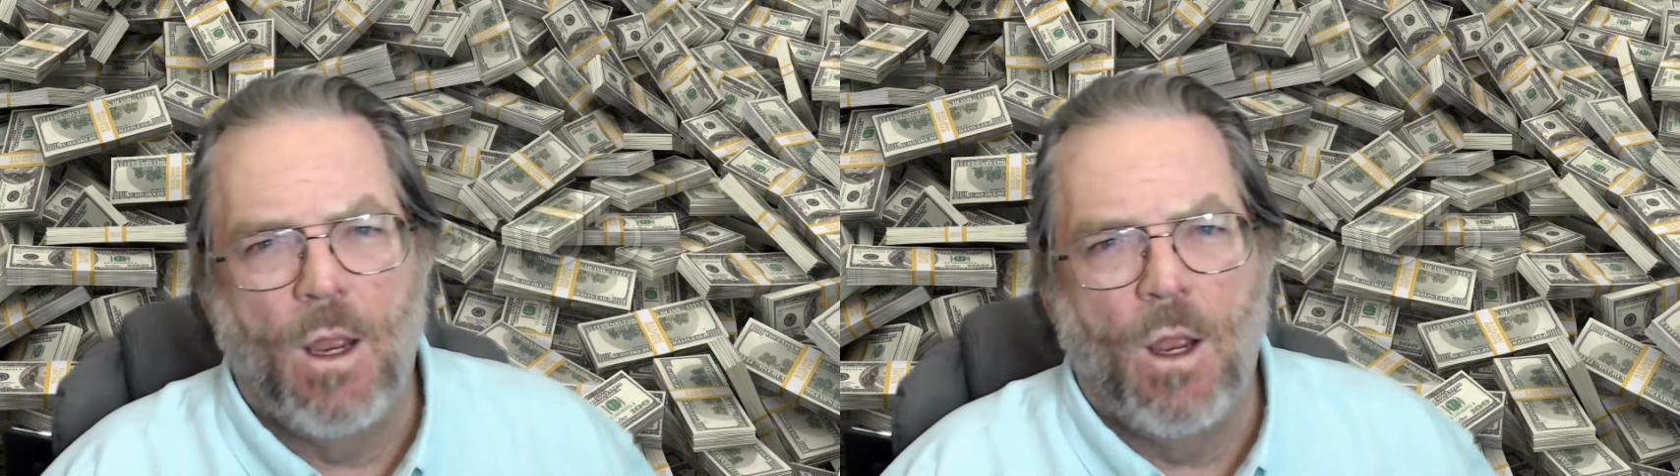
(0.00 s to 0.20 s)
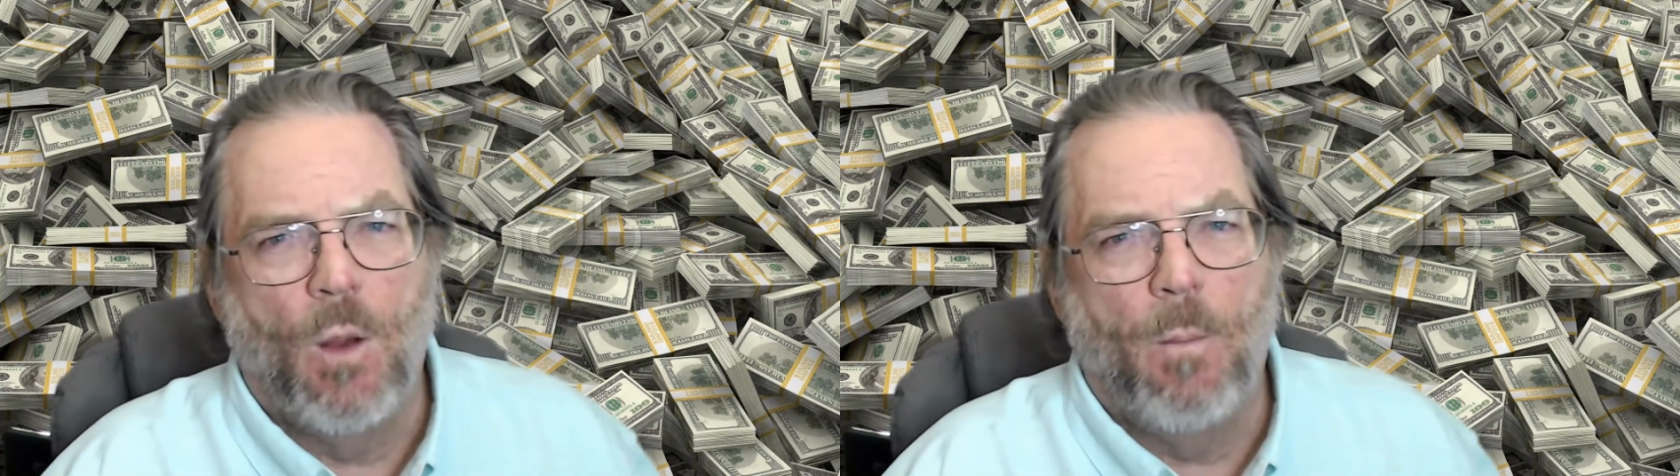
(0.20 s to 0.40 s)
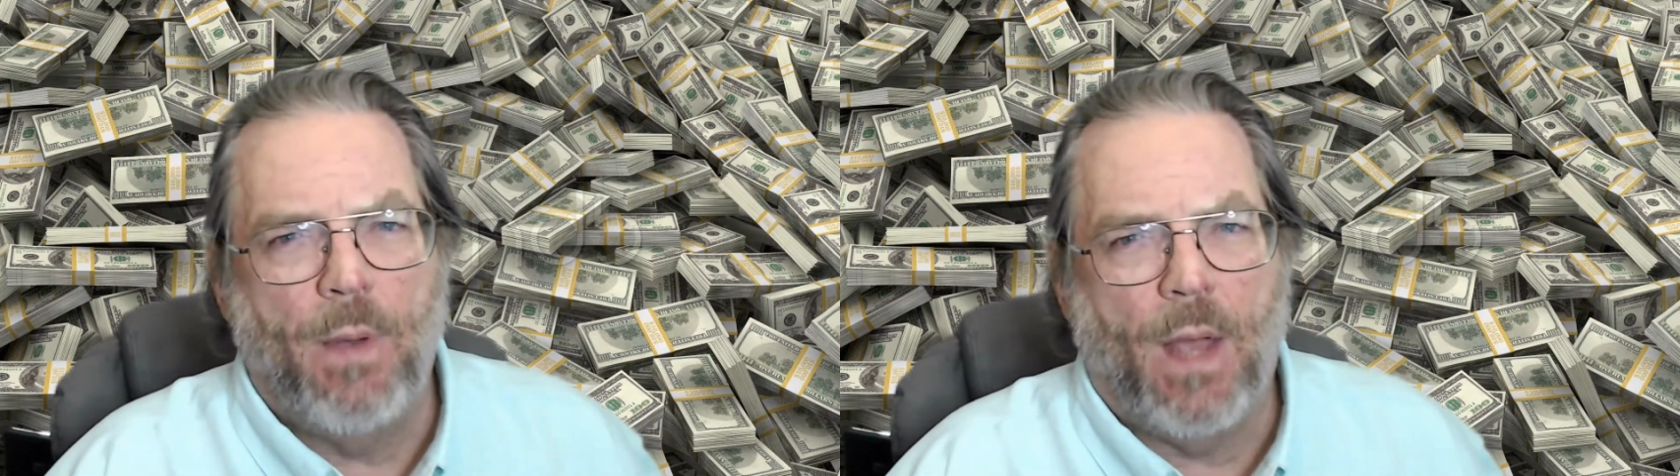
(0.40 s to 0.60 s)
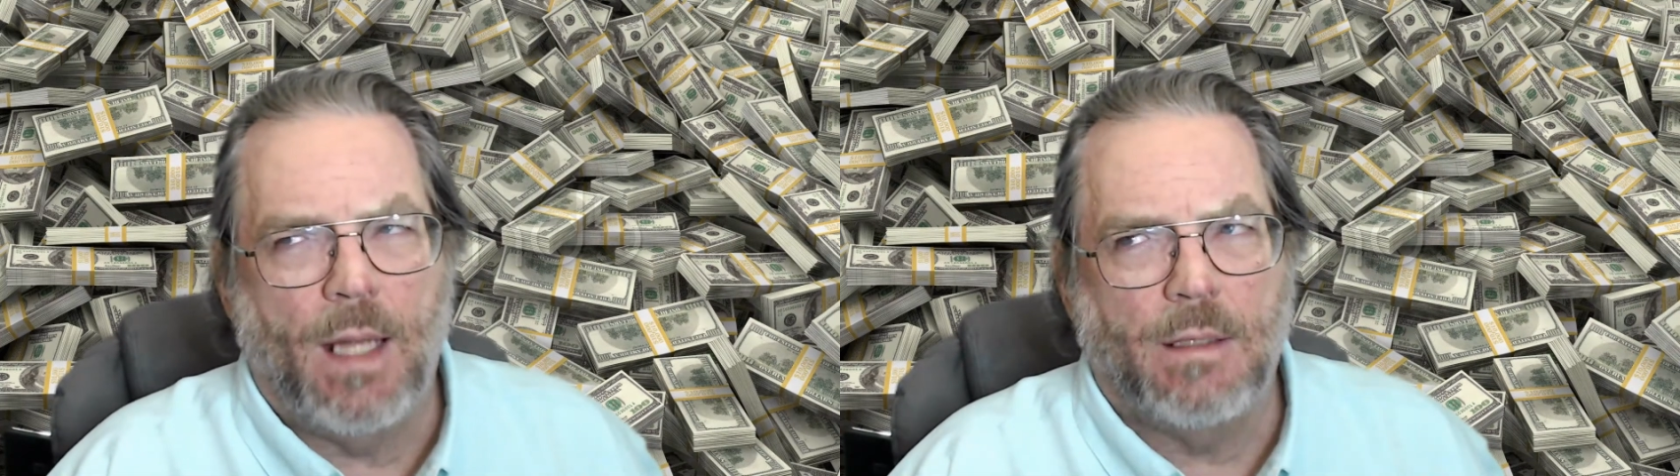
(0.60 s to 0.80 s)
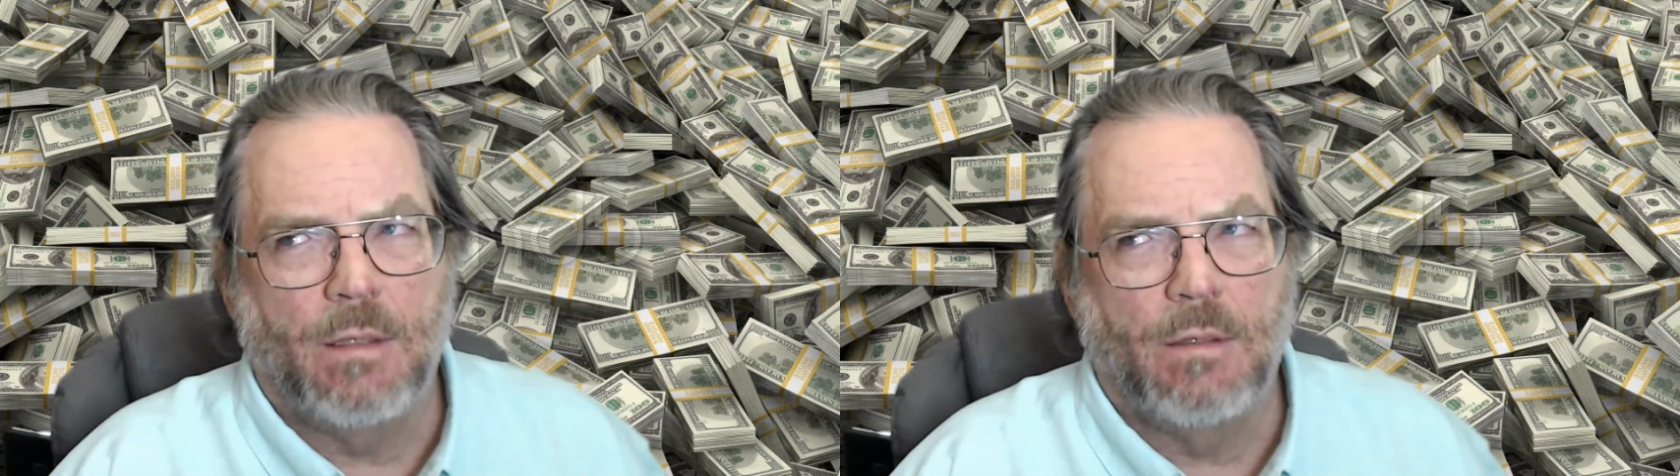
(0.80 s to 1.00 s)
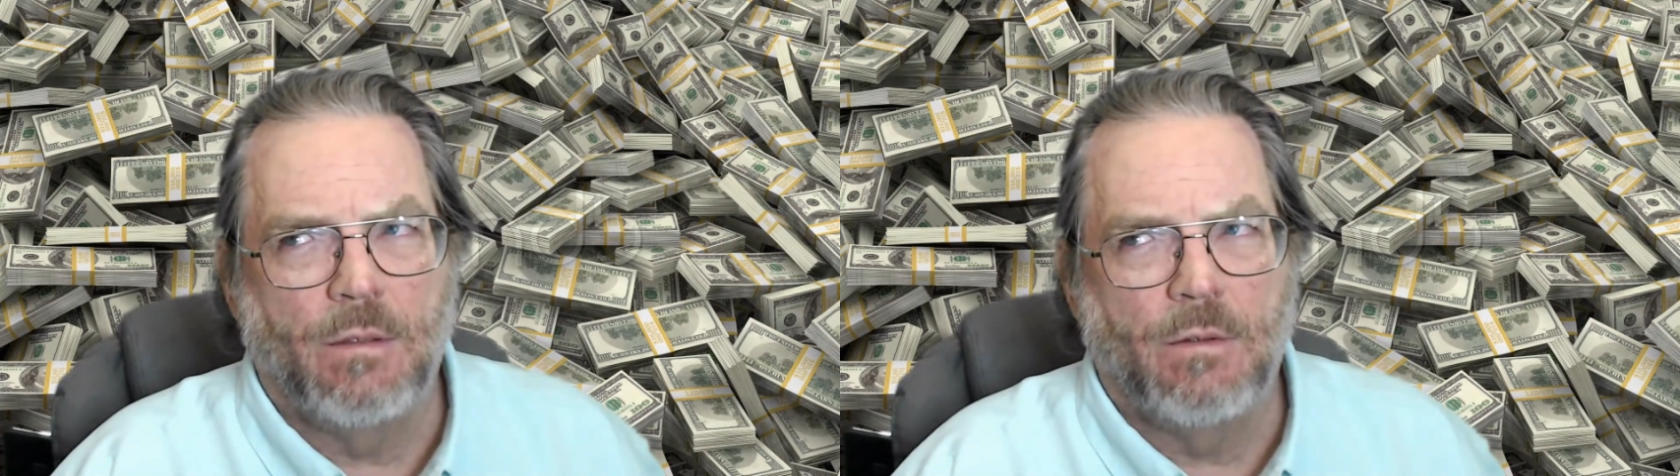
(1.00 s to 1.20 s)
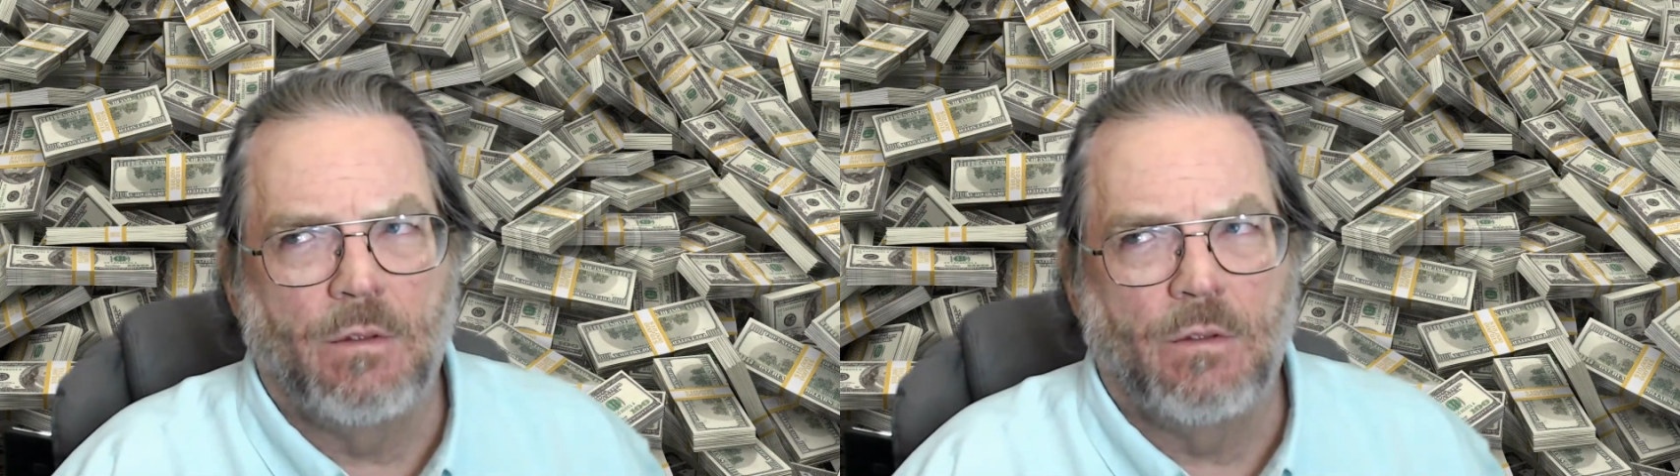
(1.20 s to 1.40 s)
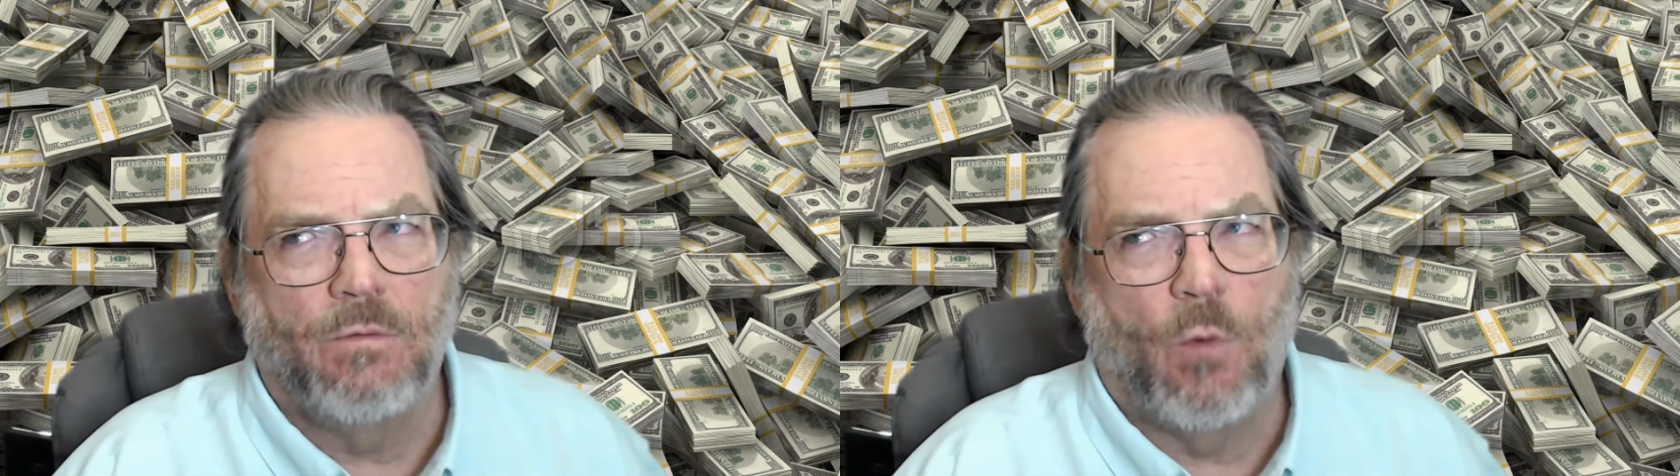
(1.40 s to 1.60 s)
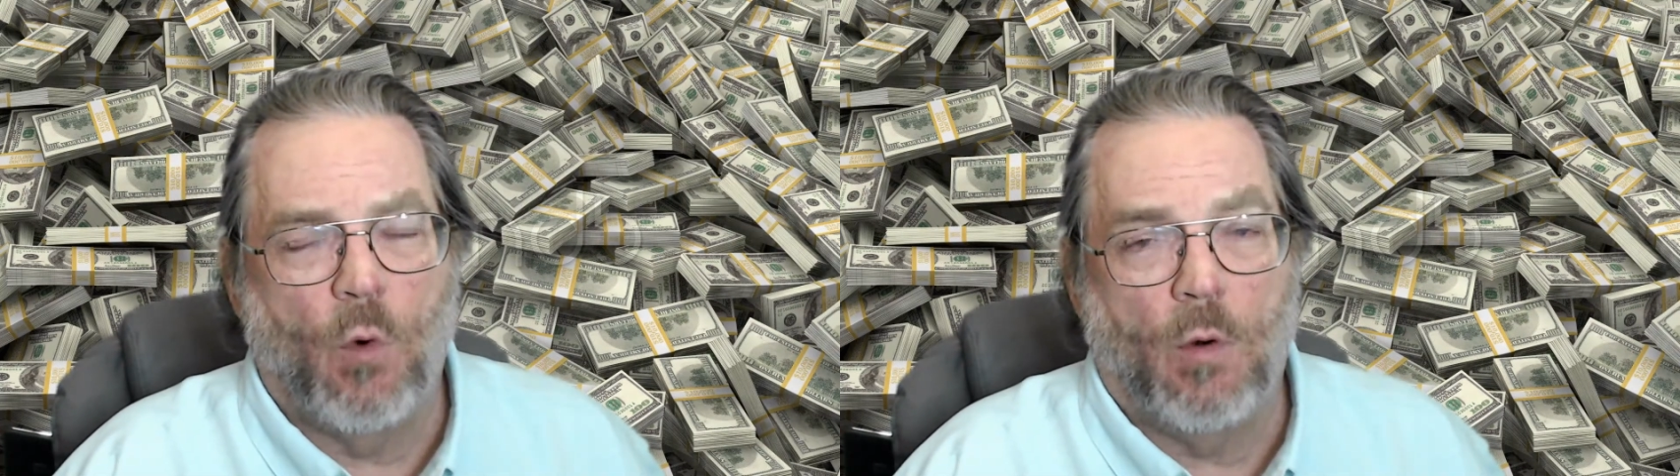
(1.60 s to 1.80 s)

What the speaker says: But for